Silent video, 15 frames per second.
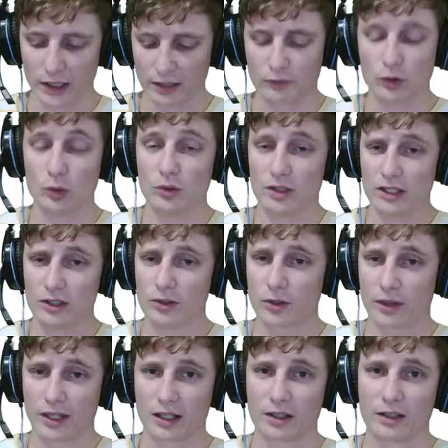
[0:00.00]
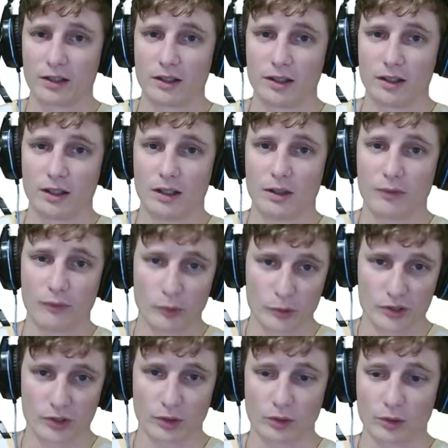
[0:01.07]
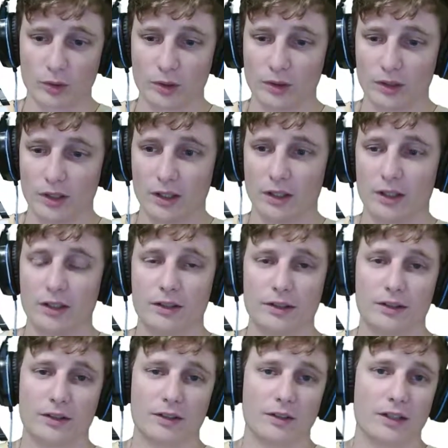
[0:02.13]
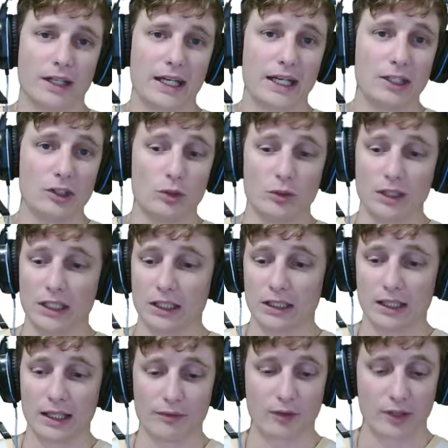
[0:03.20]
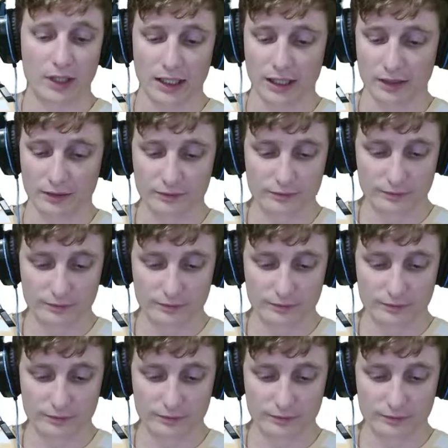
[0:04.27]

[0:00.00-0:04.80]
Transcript: If you did your thing on Full Circle, and you need everything